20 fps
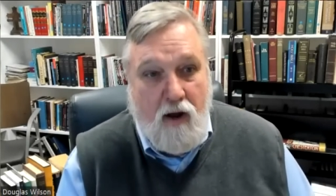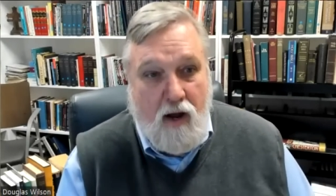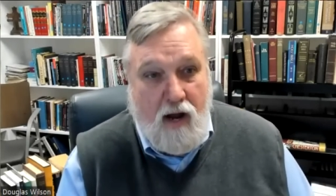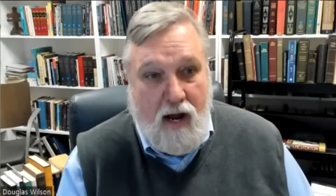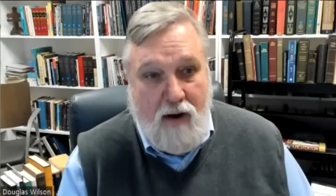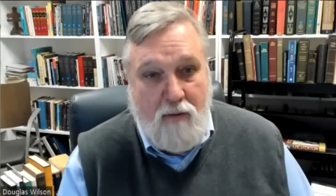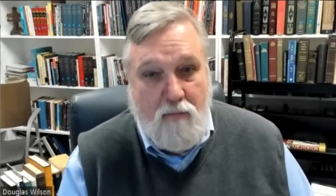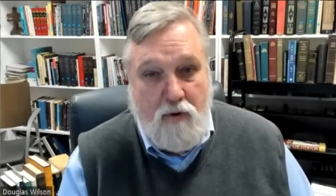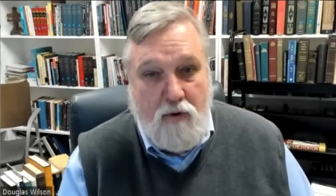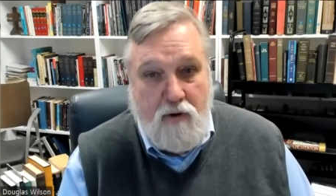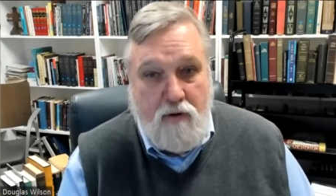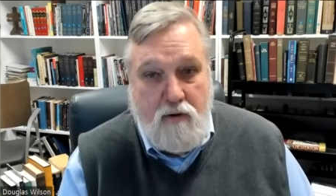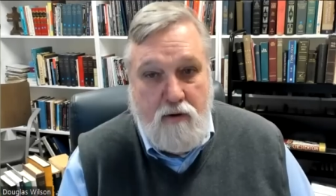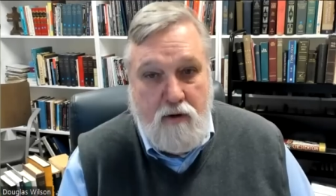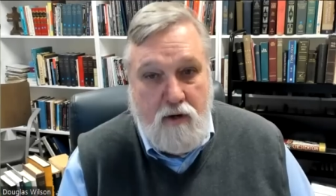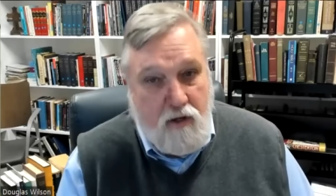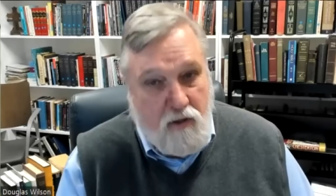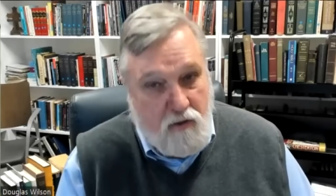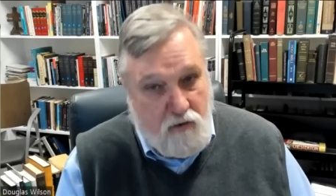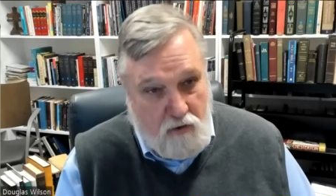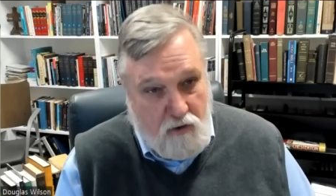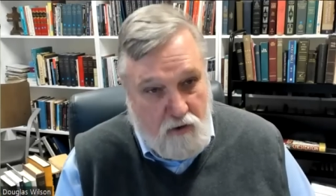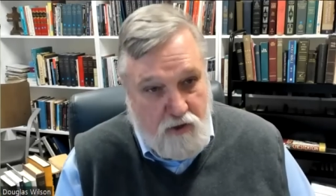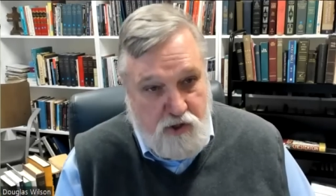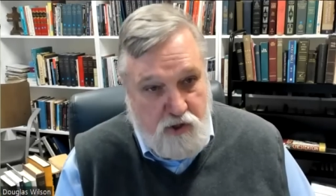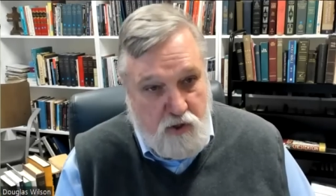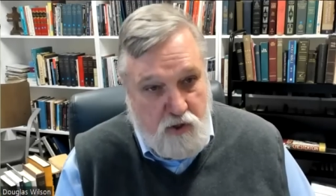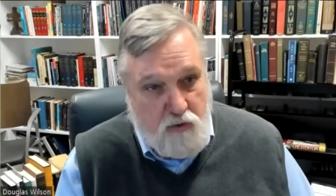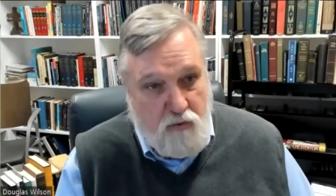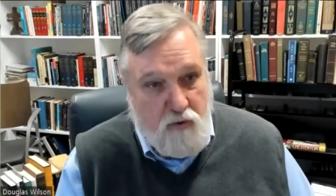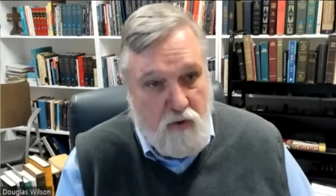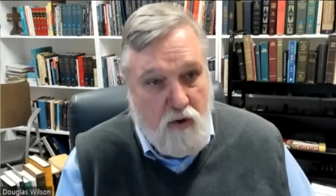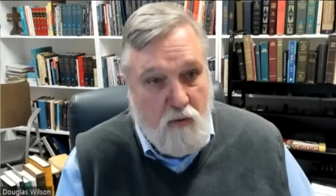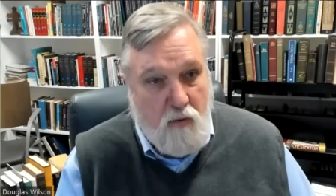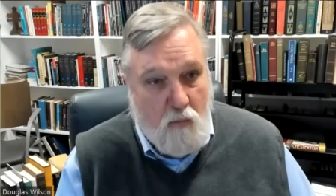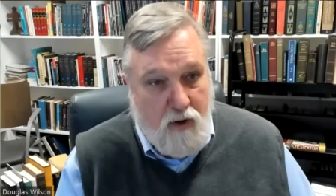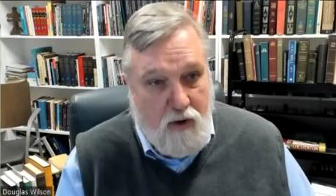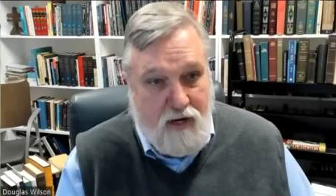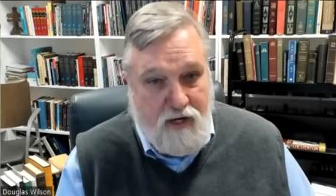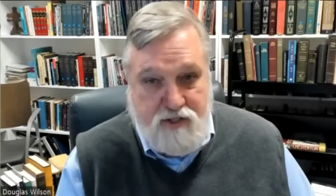I would encourage okay. you
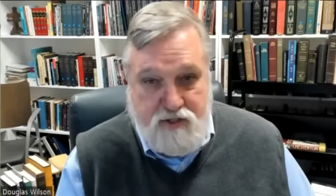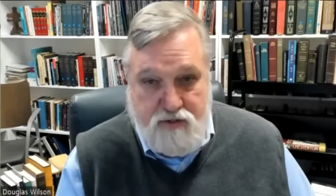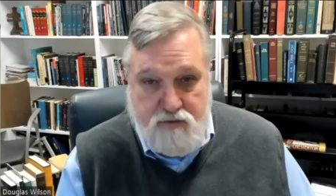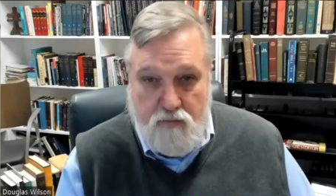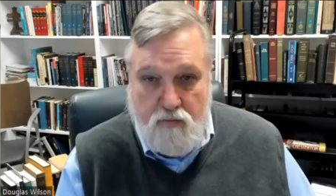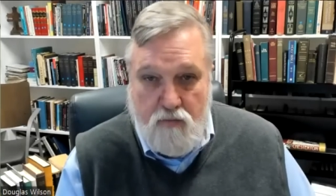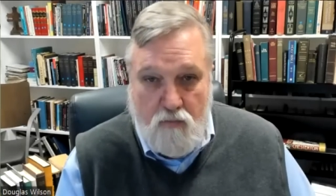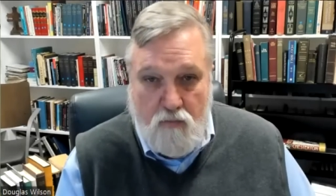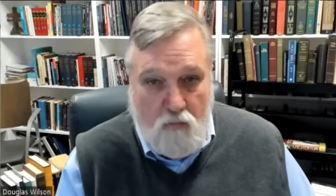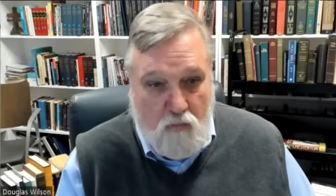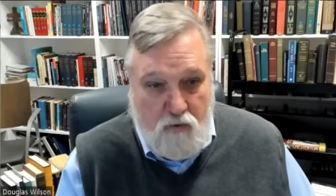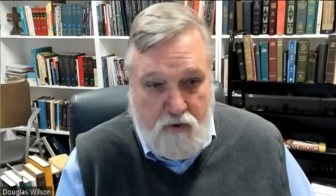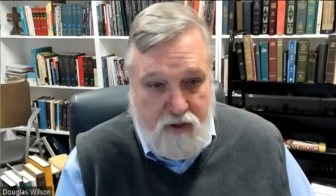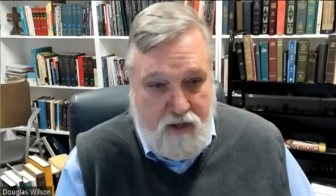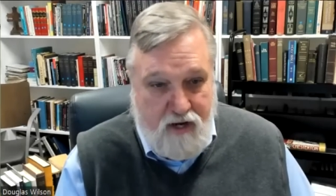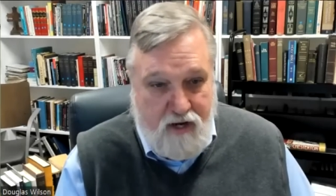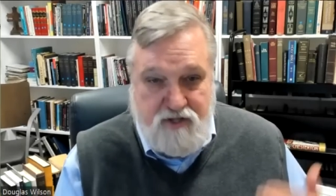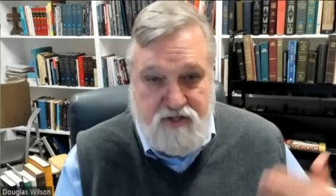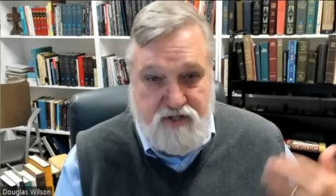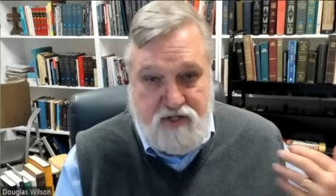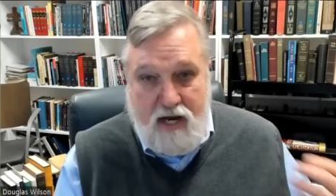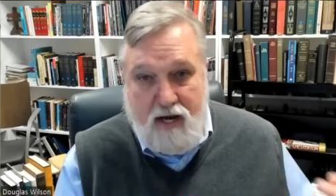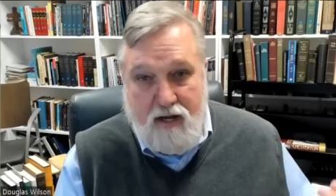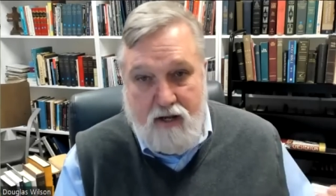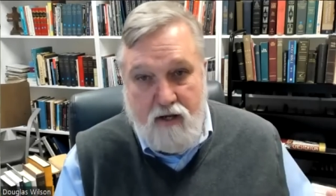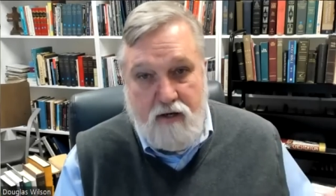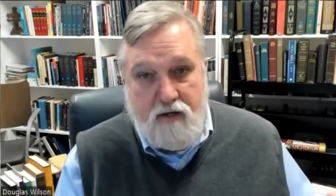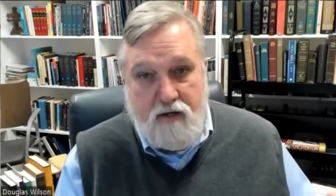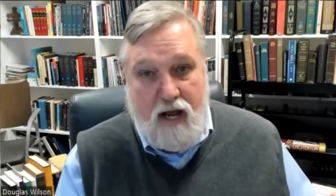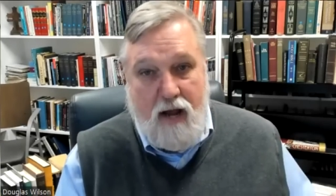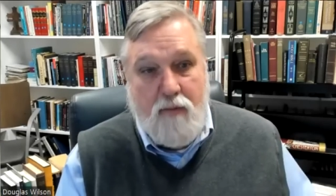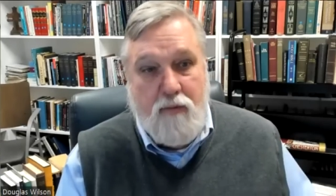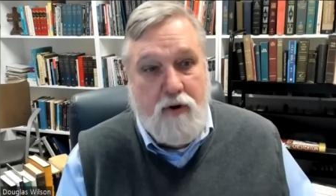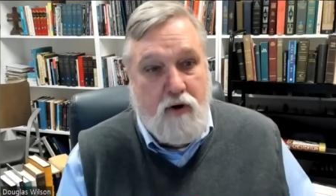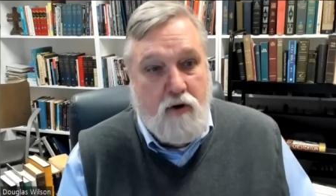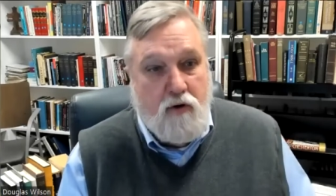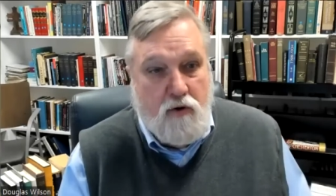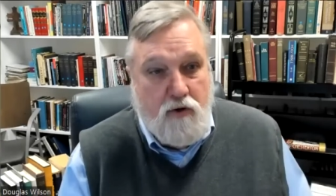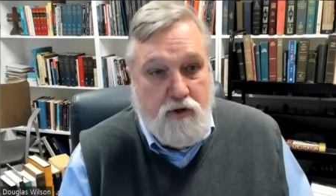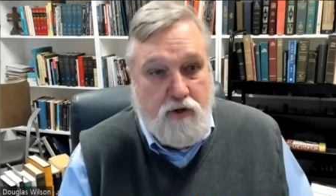when it's within a second. I would
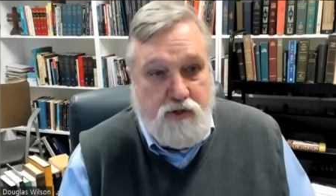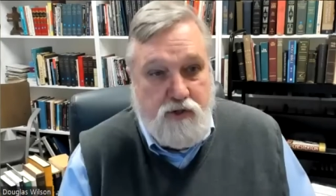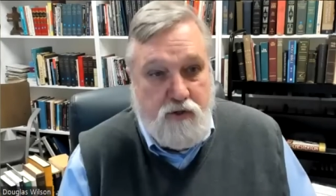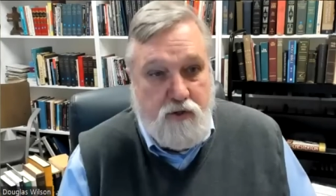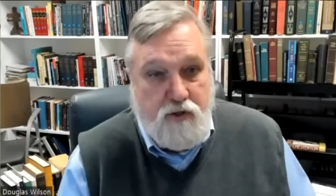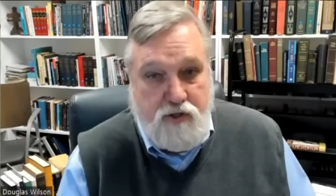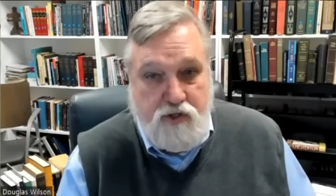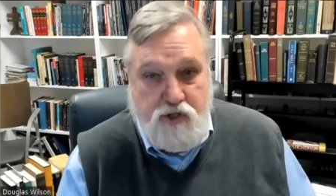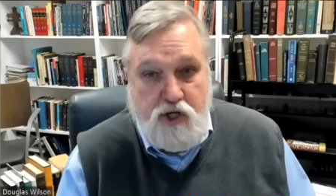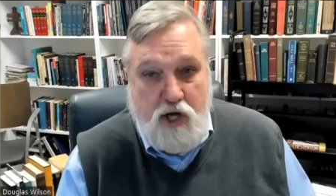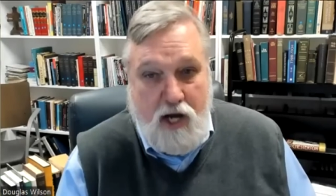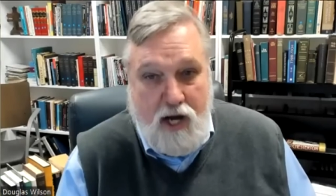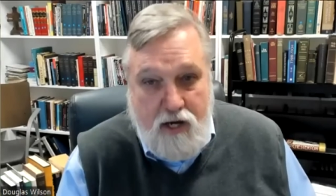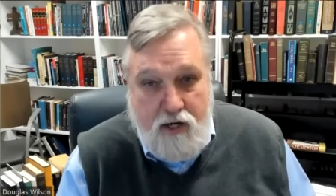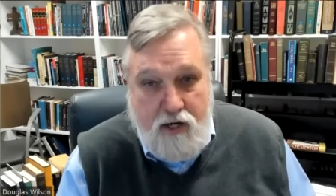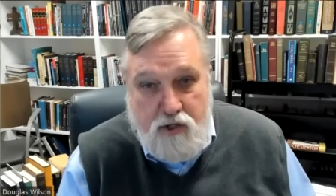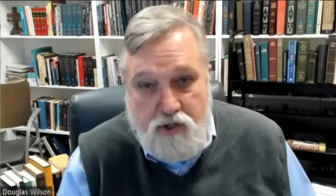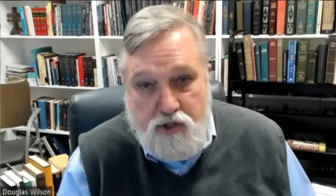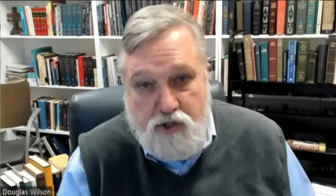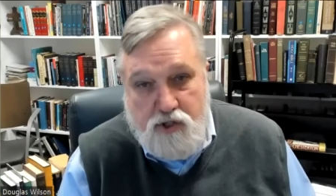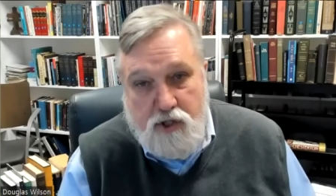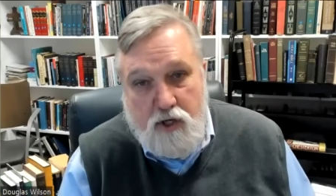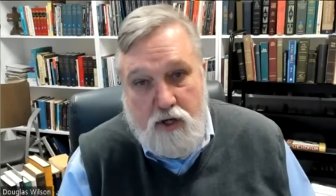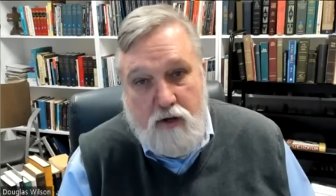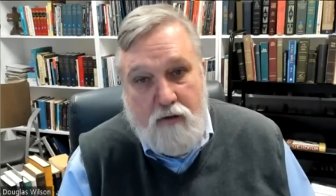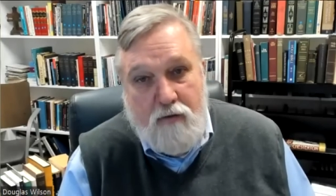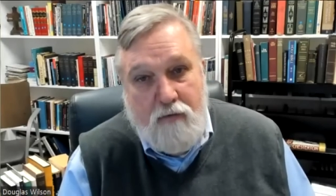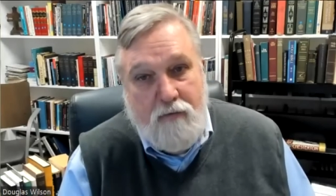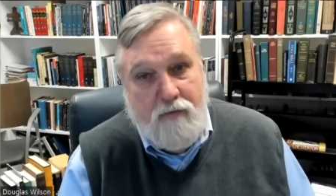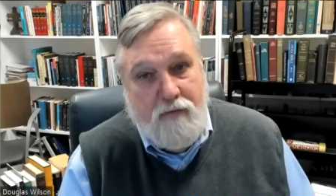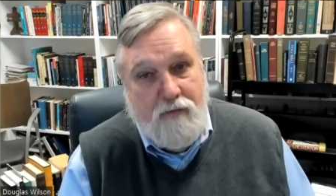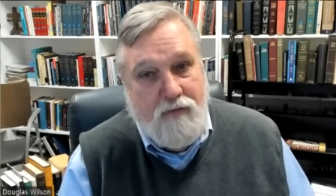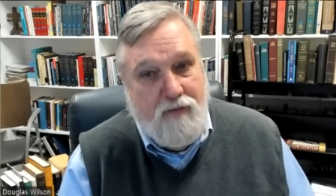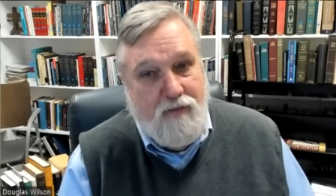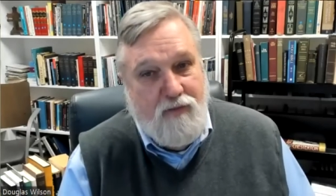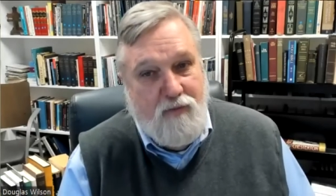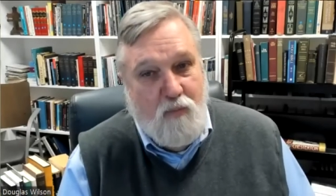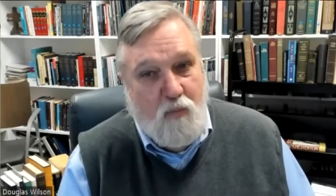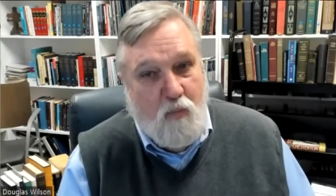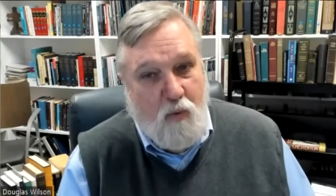encourage you to change
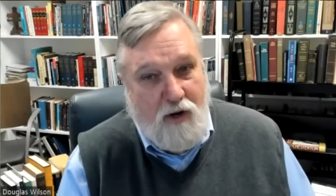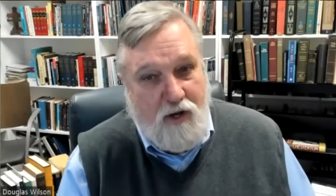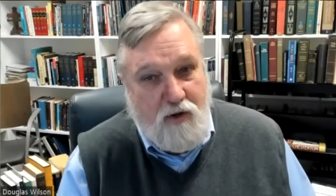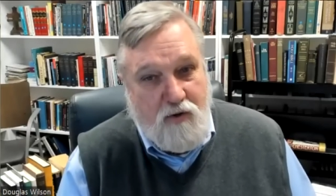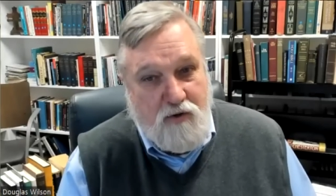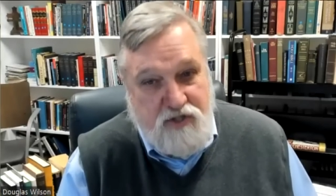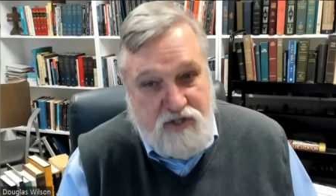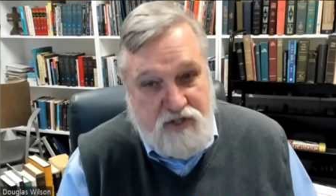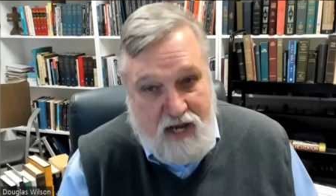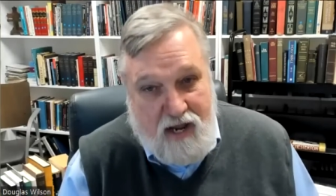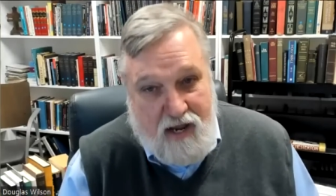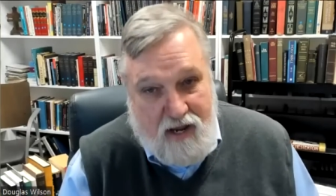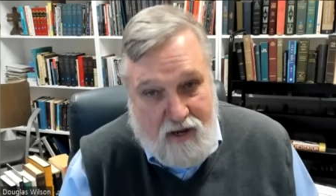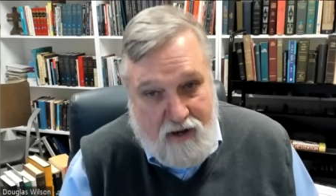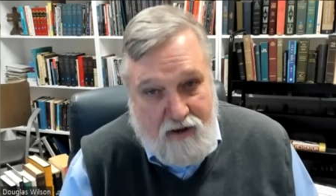what you say.